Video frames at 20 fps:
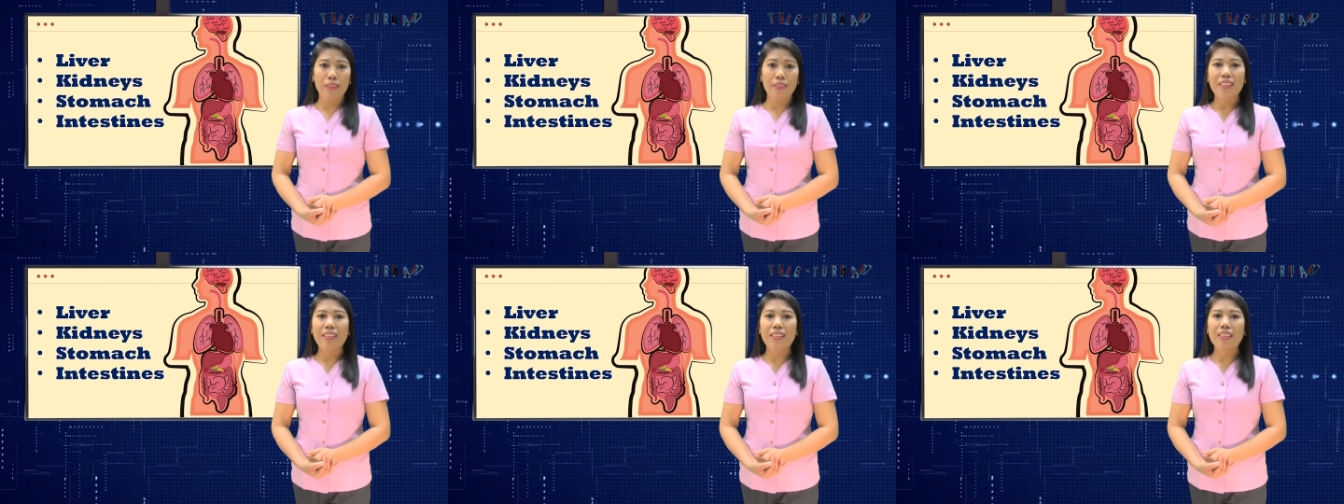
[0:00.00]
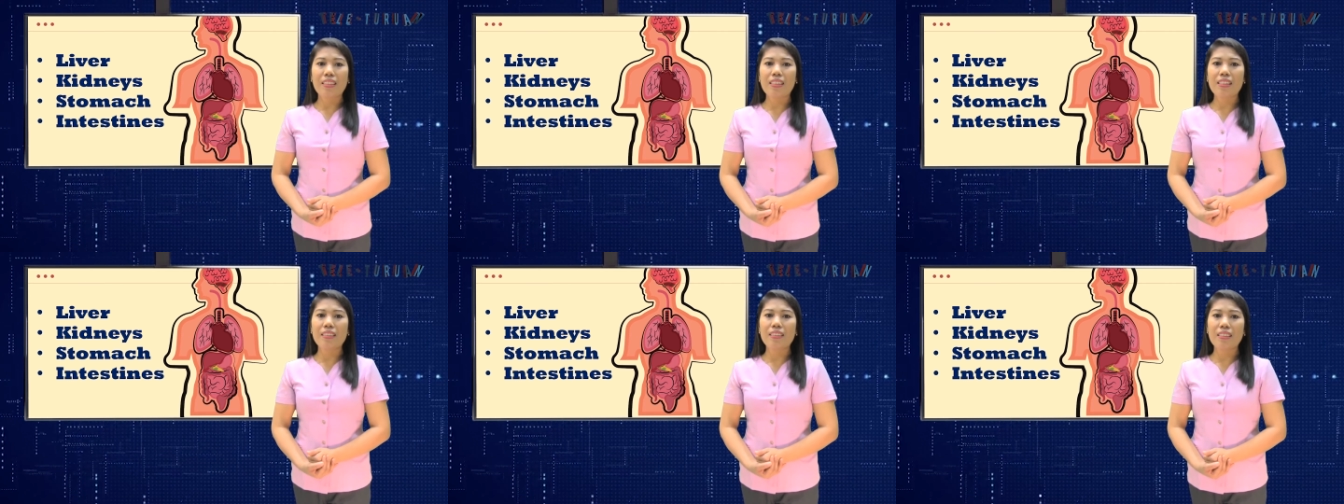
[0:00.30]
Then the
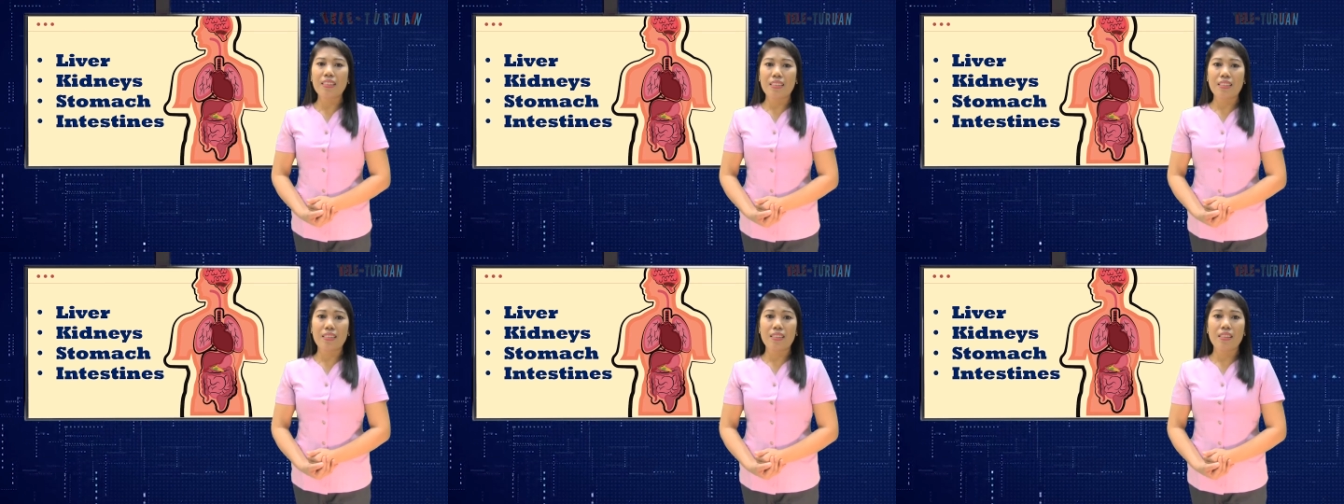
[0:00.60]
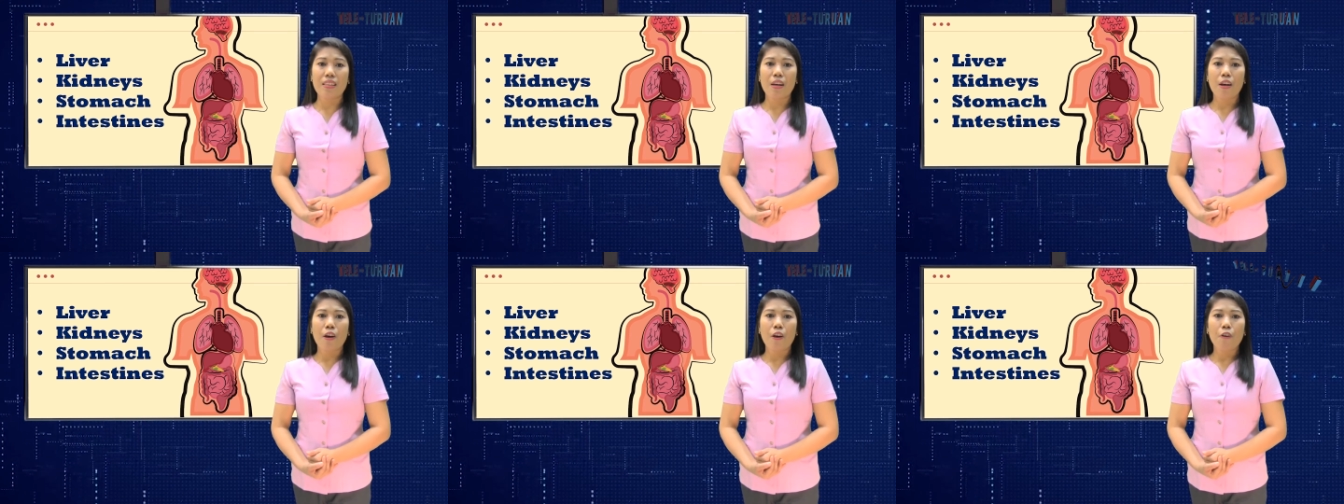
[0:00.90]

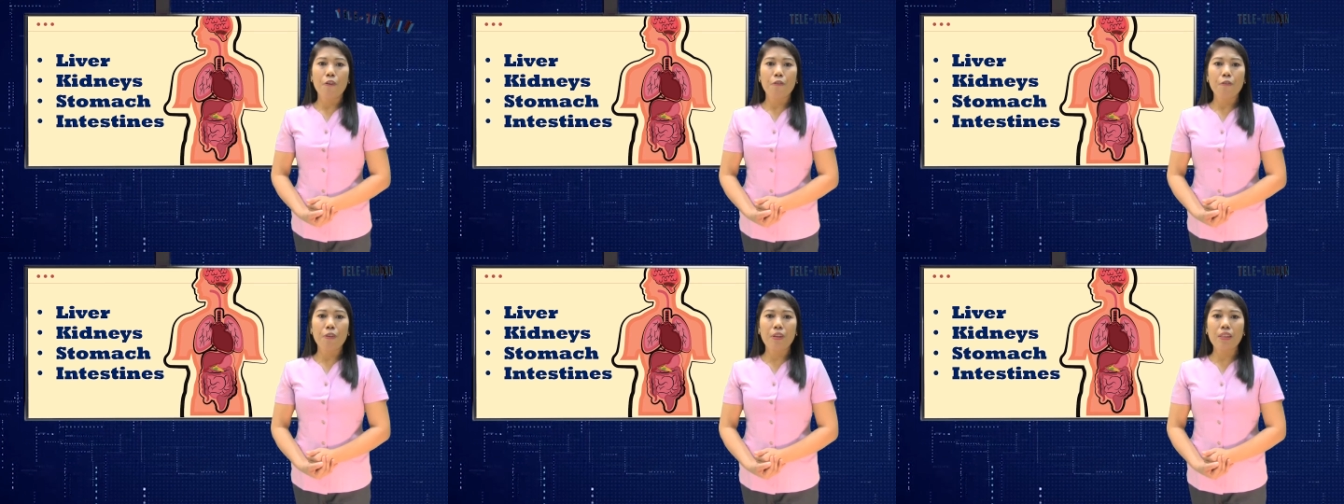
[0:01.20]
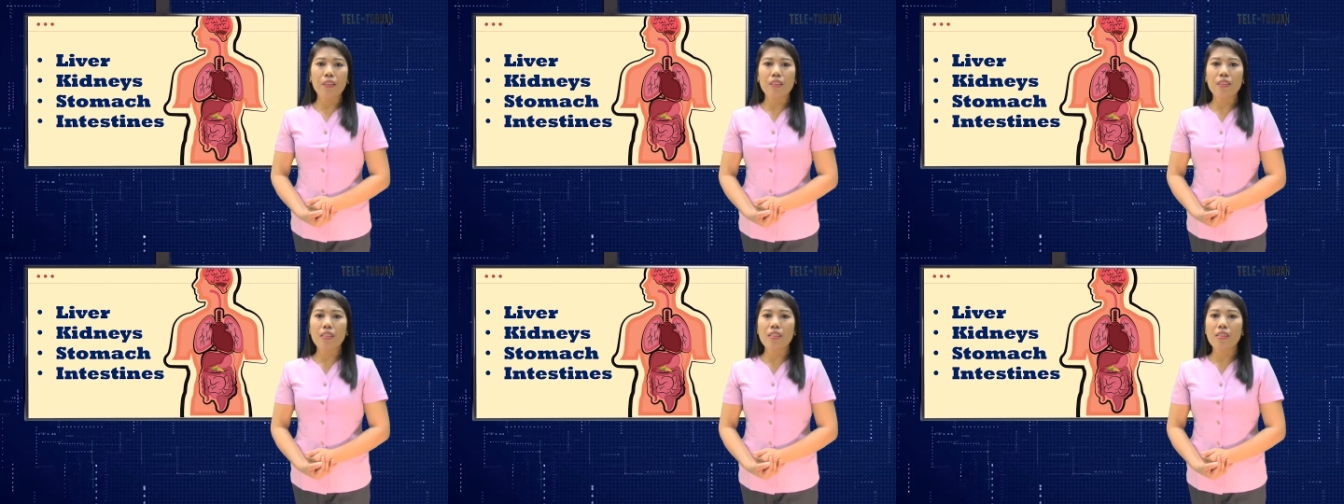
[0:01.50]
kidneys
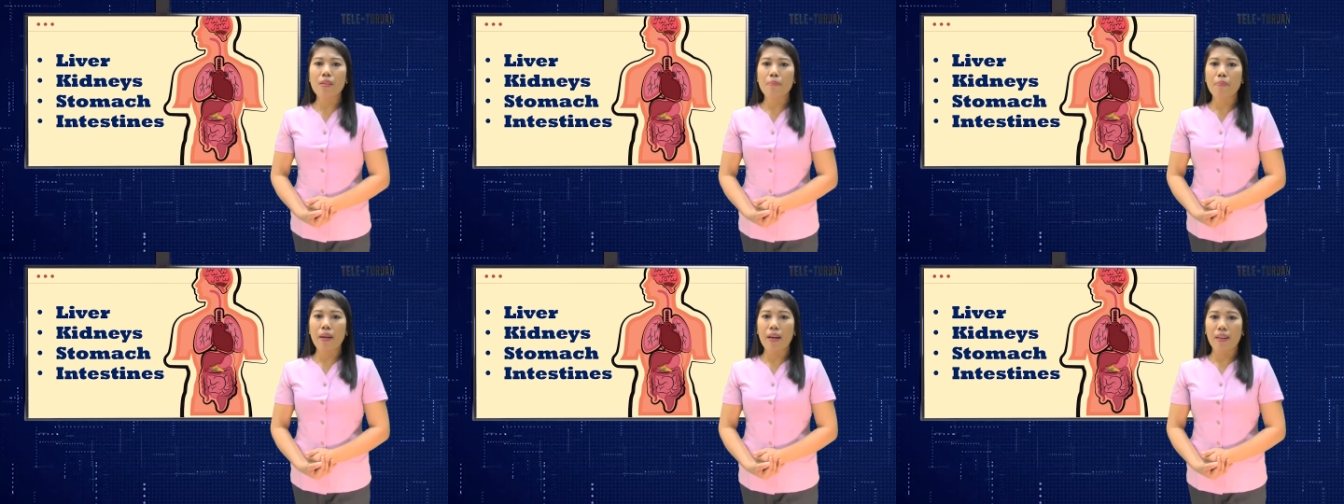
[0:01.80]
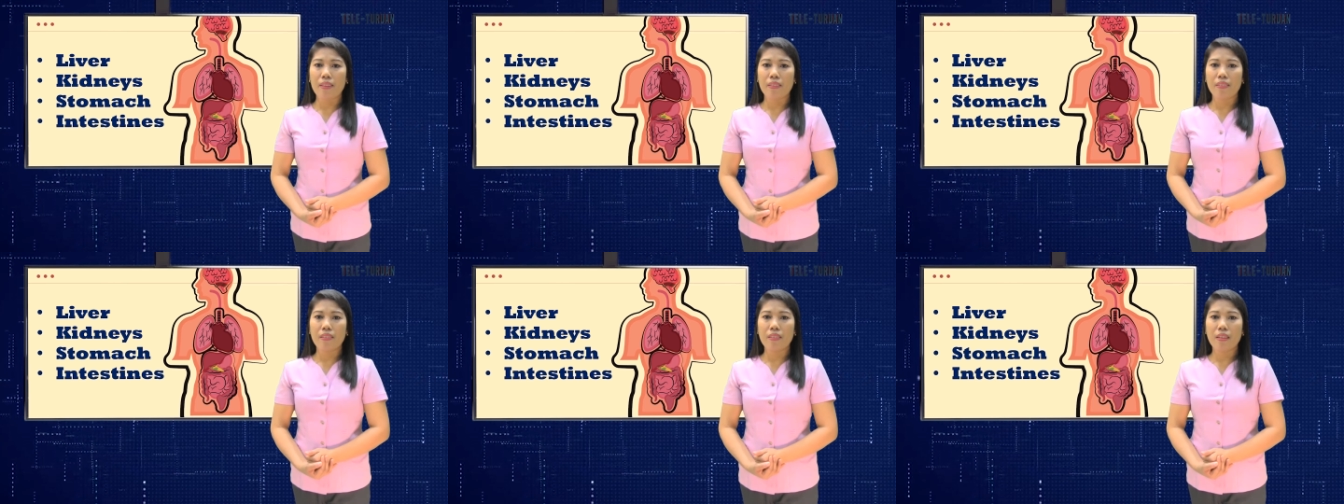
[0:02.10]
filters the
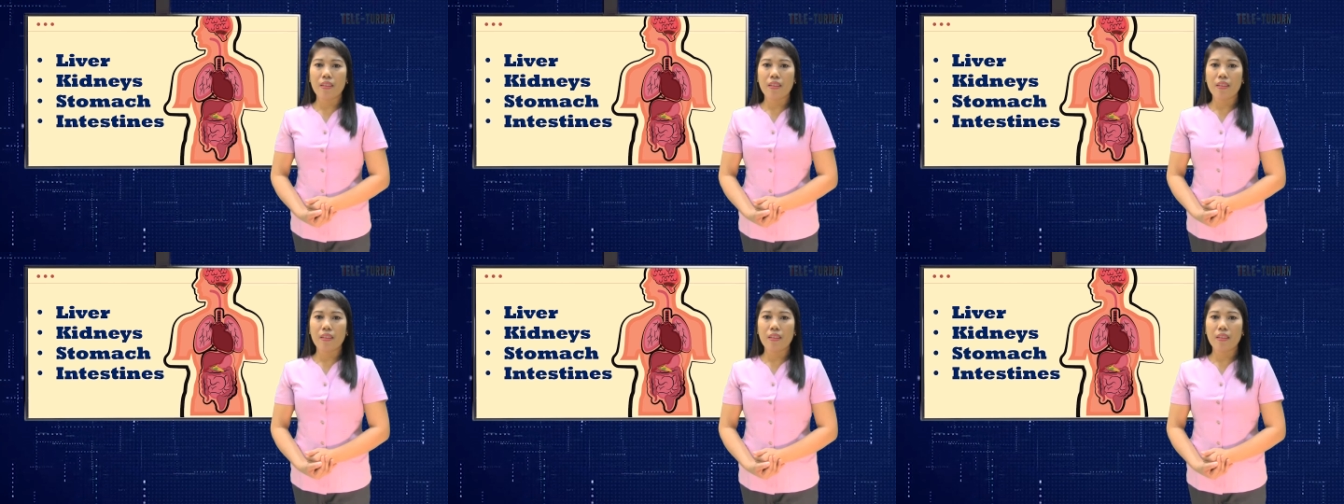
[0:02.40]
blood,